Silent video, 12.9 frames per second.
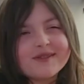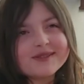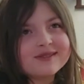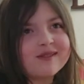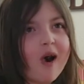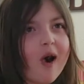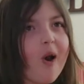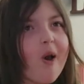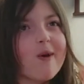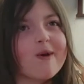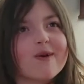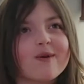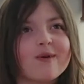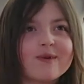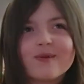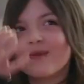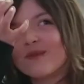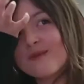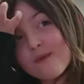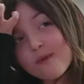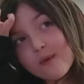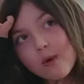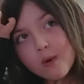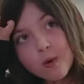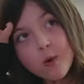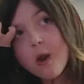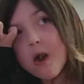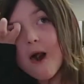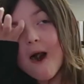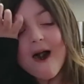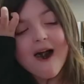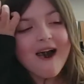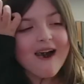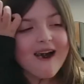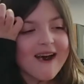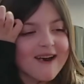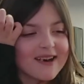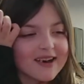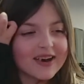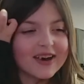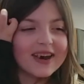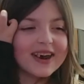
A little chocolate, mostly minty.